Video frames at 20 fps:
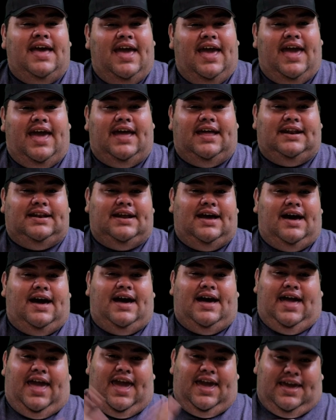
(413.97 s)
And
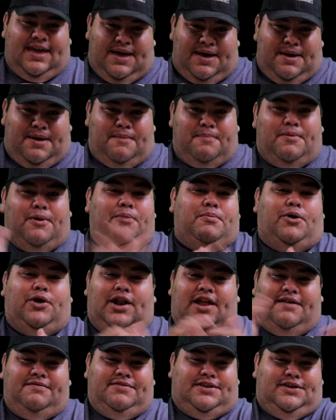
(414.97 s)
hey, Po Boy
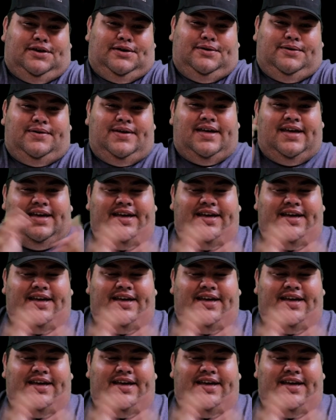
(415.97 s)
loves you.